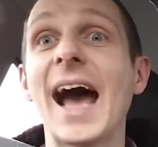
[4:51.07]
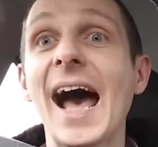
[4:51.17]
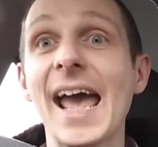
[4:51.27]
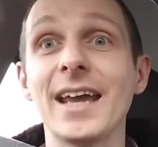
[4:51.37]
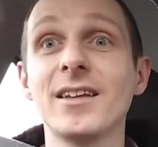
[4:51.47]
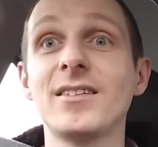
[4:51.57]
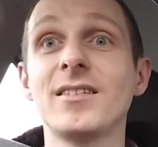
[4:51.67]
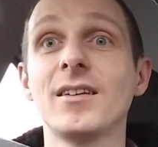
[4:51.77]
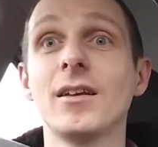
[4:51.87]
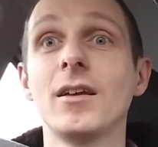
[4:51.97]

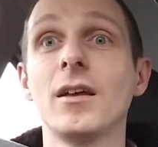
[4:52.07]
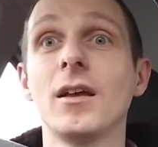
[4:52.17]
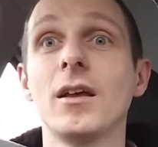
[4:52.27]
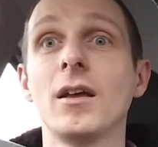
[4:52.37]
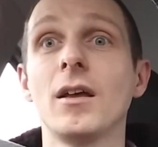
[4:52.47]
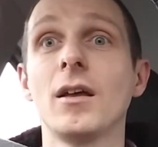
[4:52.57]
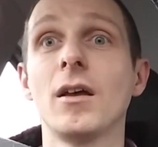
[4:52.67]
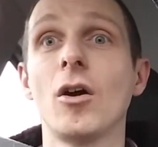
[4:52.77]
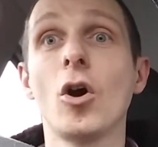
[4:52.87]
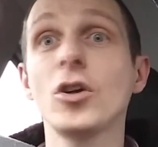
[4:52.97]
act
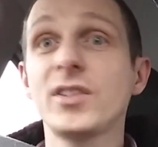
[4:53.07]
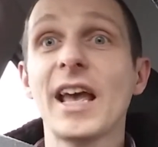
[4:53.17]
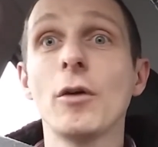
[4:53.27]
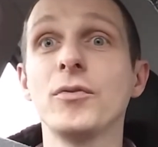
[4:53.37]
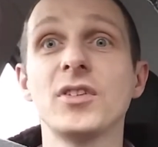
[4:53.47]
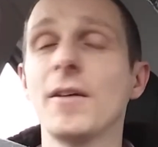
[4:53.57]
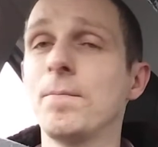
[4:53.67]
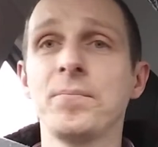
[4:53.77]
ourselves.